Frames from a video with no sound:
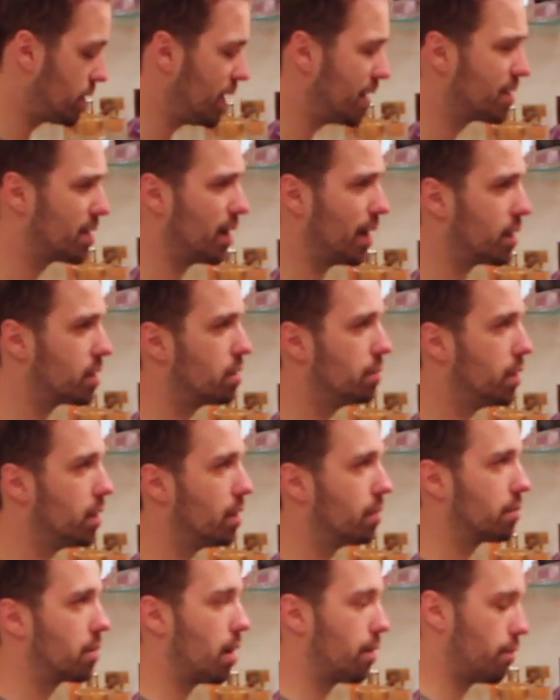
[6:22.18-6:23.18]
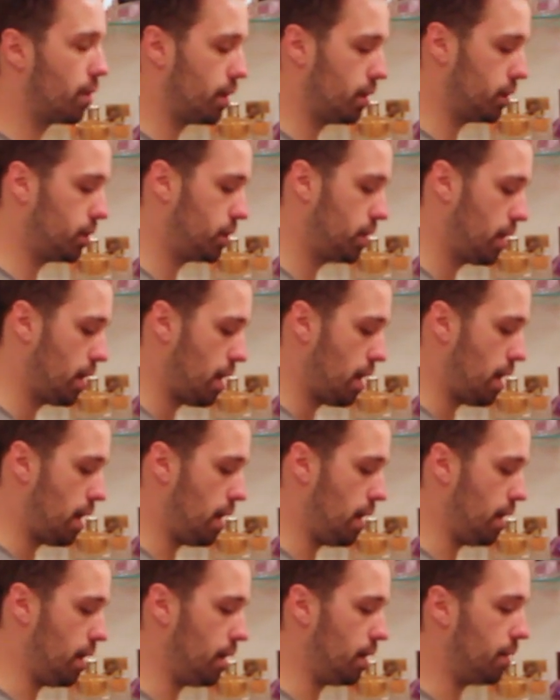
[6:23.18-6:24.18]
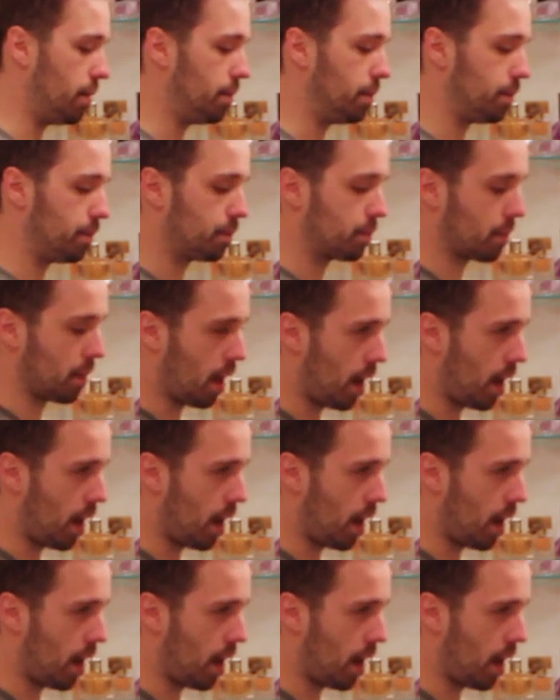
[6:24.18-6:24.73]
would say it's light to medium coverage. I